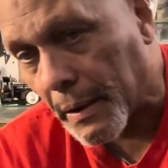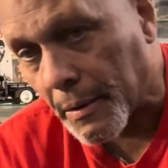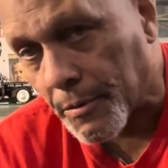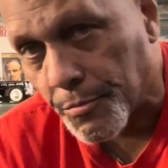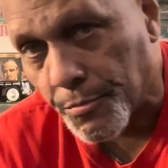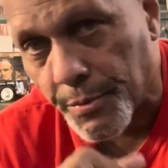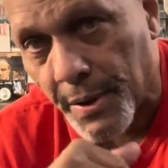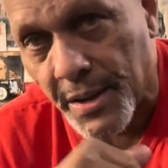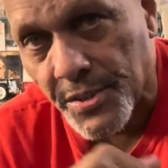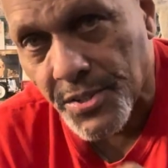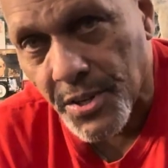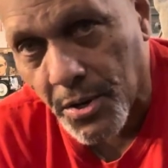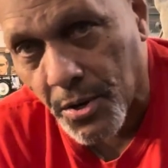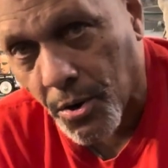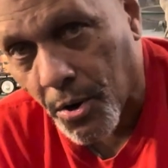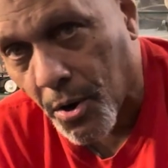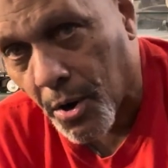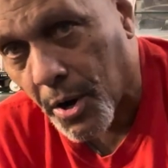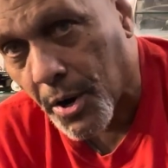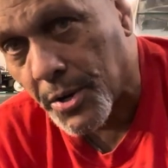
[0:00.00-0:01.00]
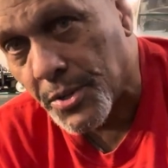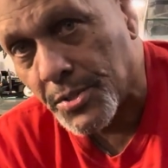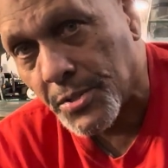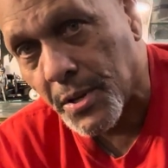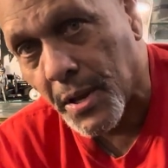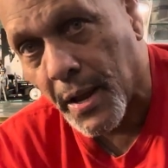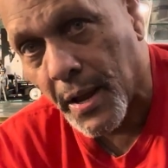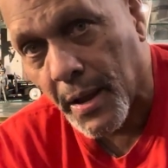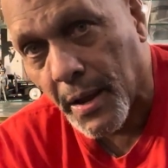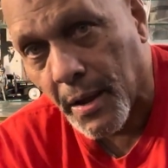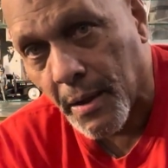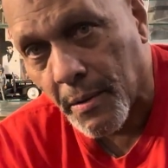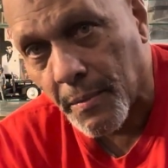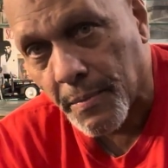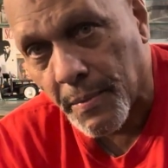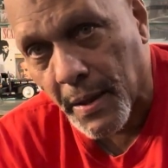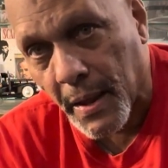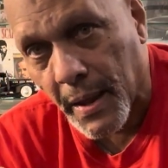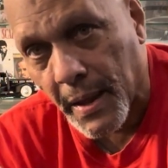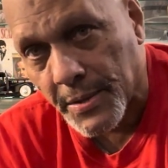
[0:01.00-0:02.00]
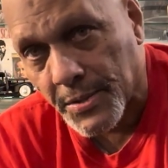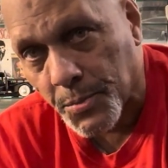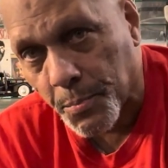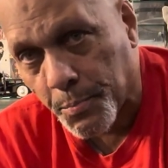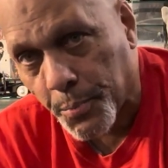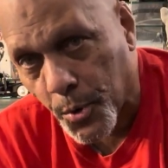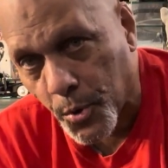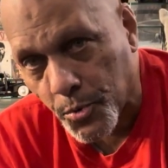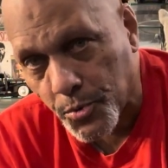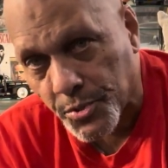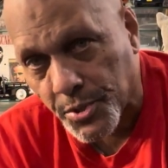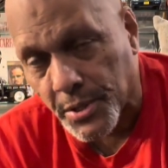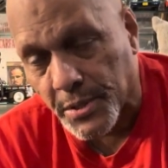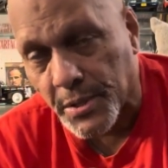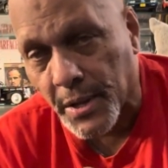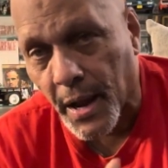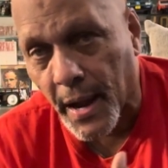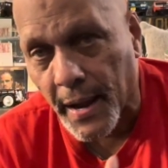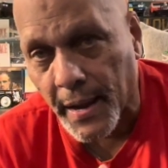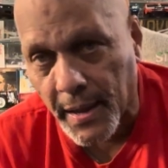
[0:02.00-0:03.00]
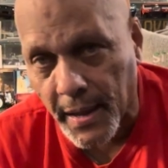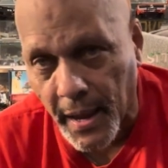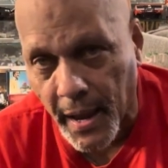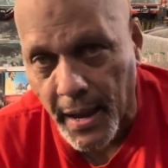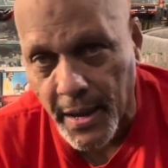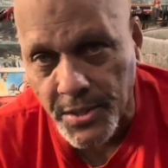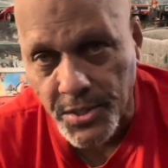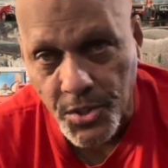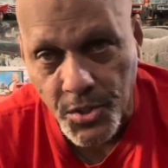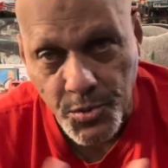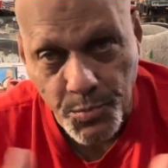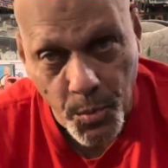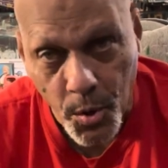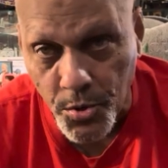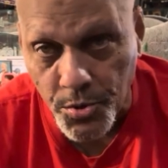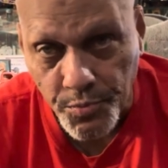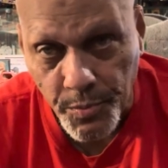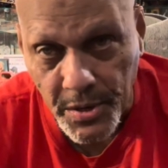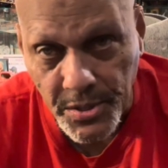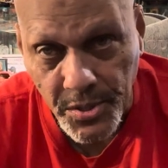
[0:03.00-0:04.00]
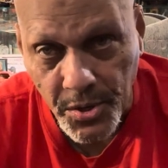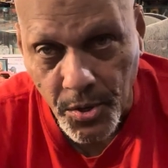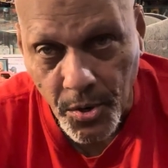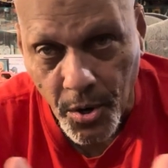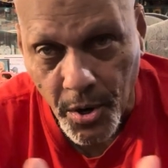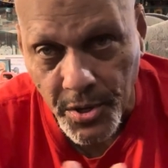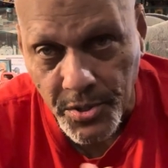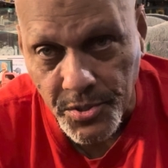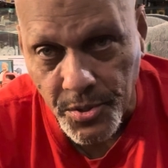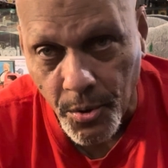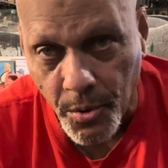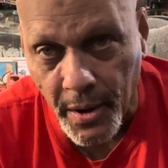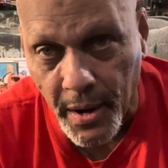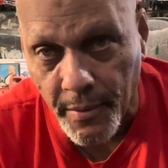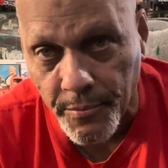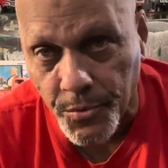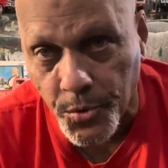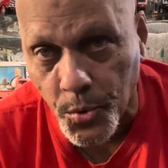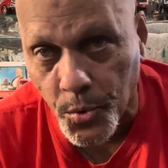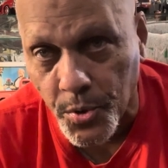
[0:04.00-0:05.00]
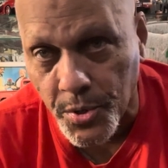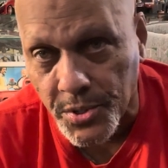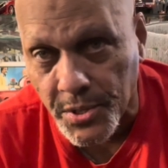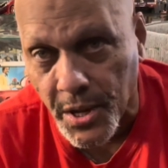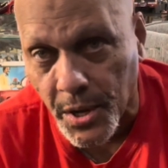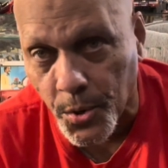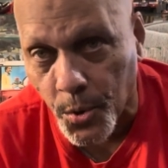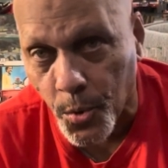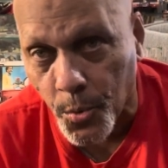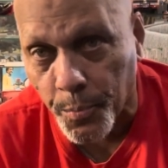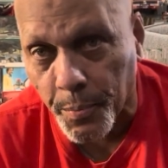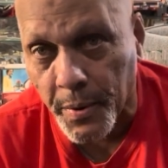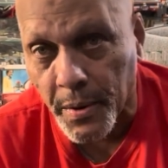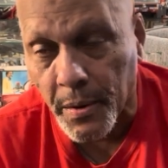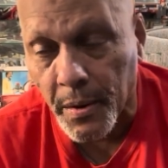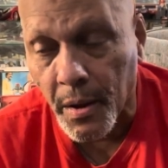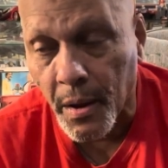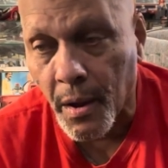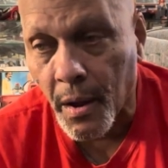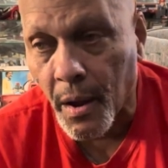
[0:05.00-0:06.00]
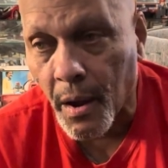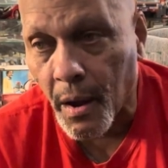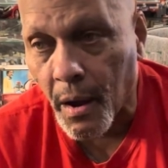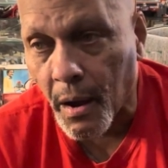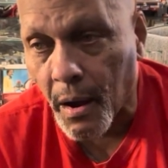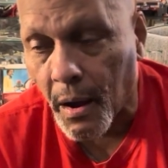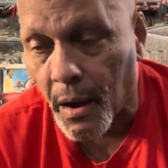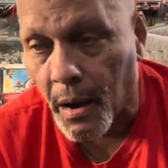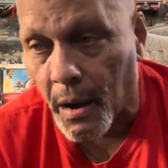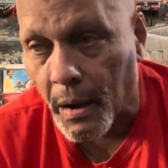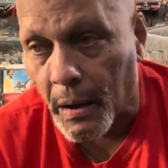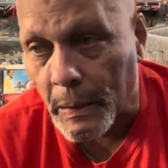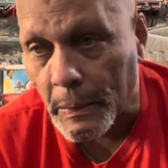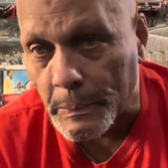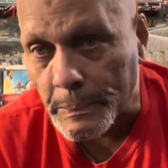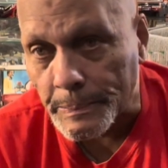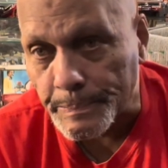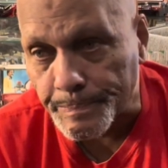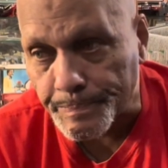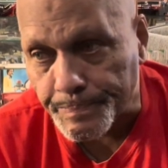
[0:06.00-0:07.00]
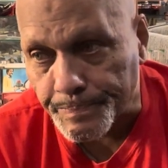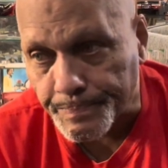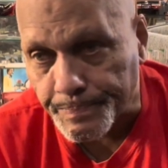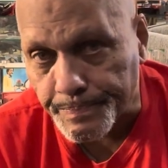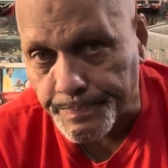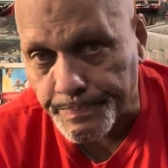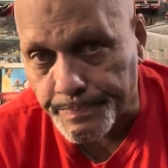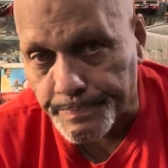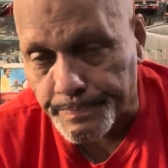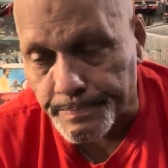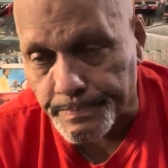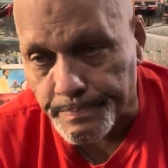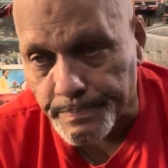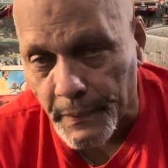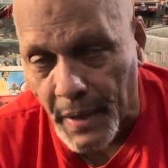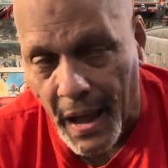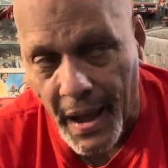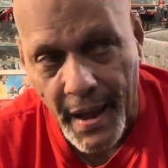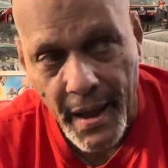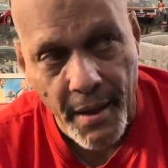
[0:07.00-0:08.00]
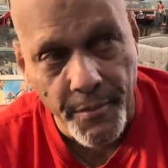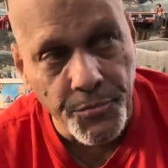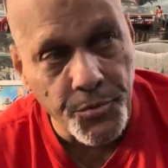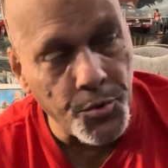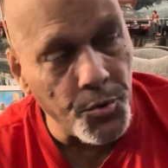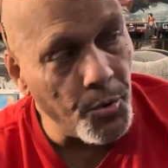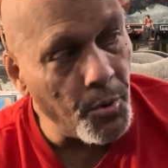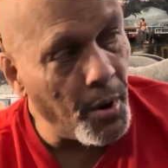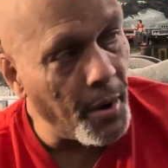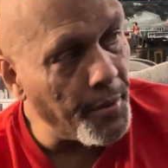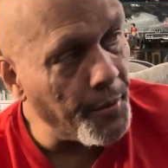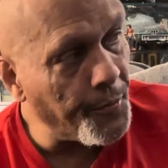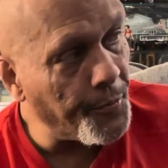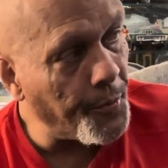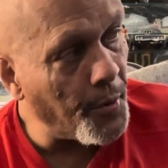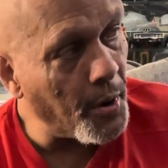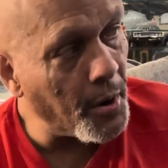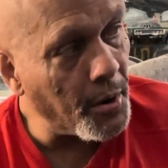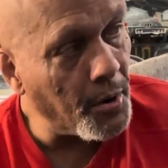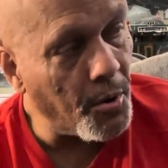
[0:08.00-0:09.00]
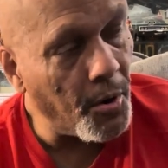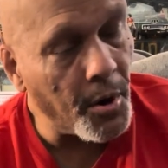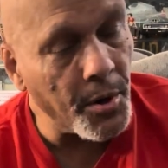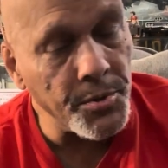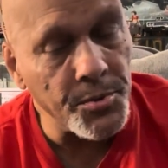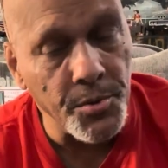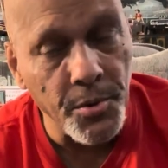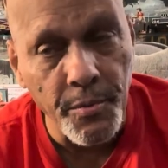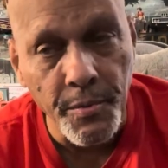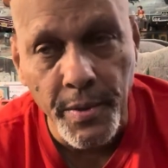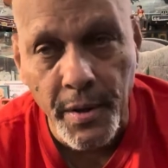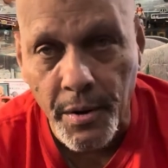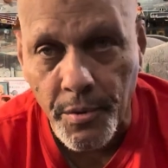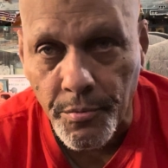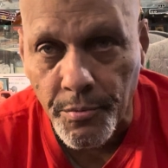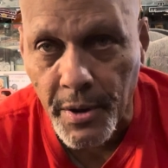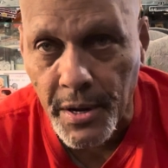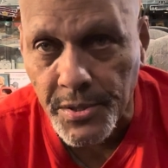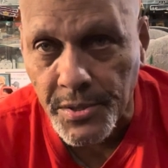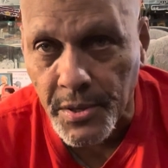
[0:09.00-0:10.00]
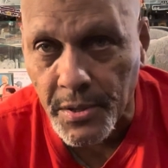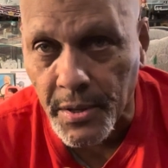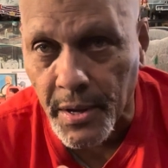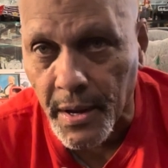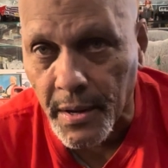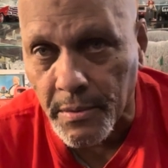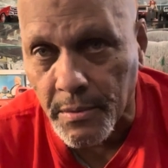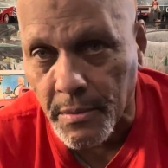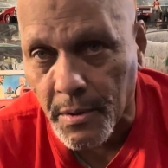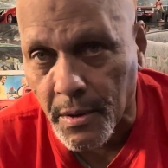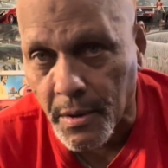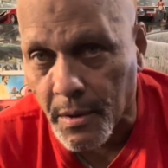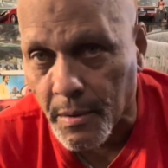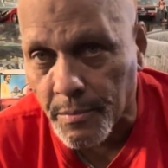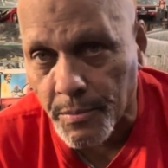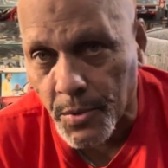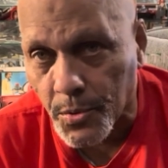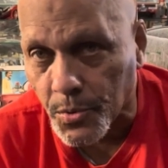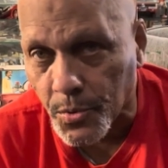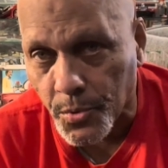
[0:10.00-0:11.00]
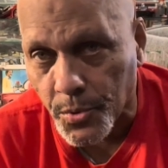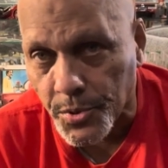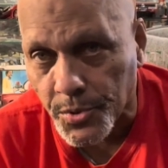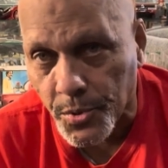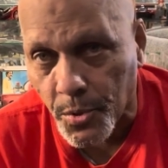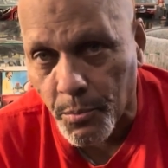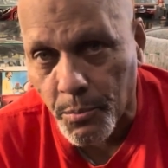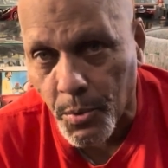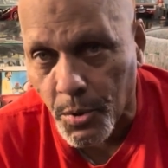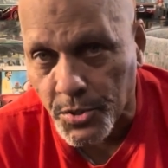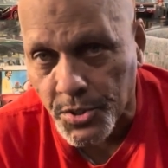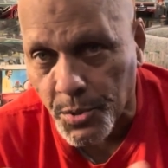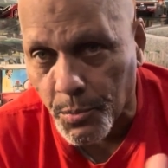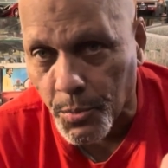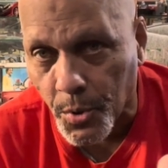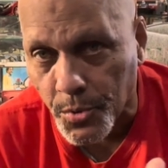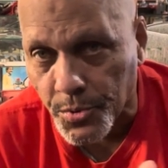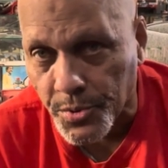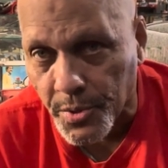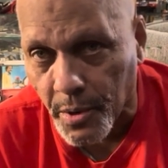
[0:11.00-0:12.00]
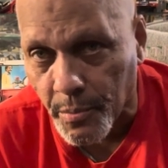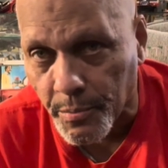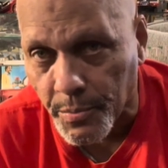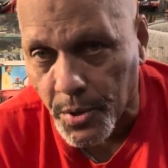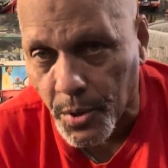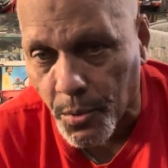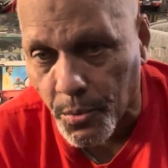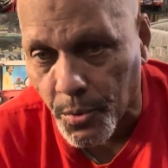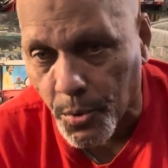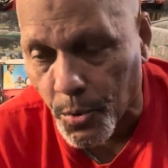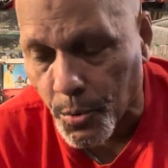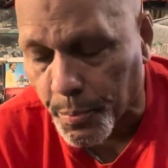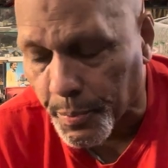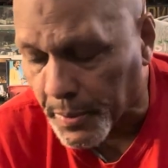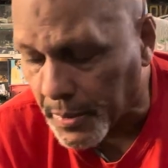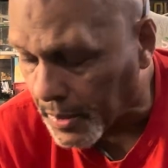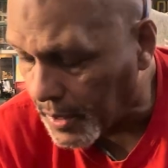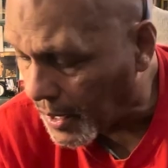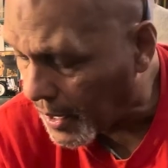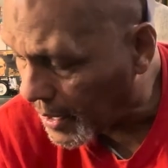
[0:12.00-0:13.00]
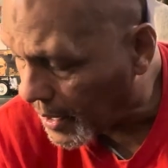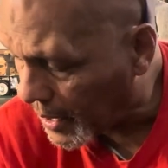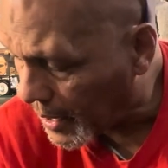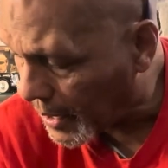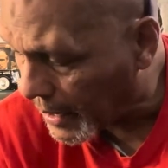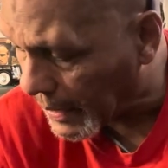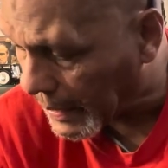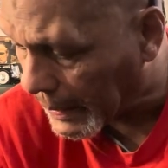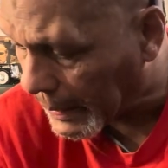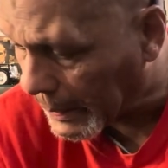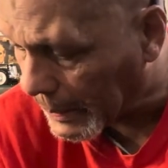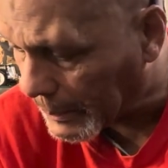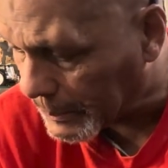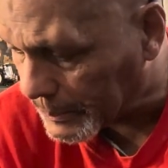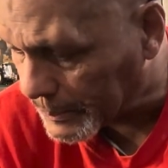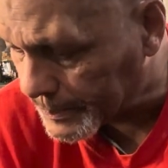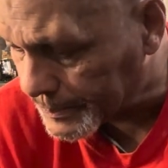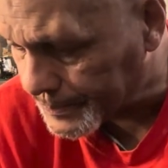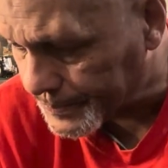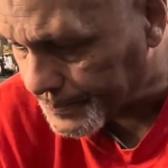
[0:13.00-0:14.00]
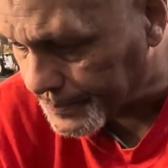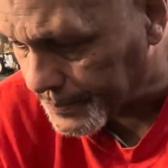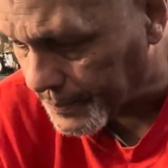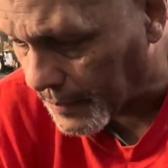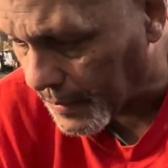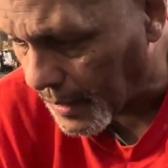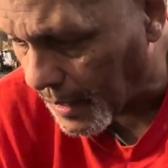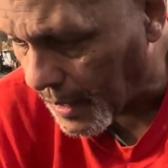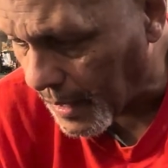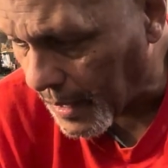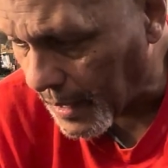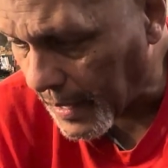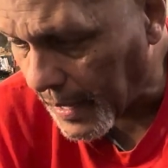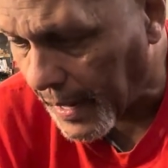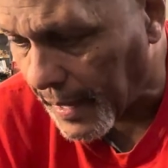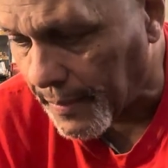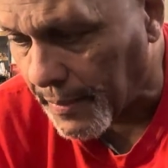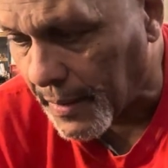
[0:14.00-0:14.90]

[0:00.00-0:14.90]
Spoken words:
resin cars as opposed to die cast, because most resin cars don't have doors that open. Um, I have two other foreign cars over there resin that the doors are most of them don't open. Um, and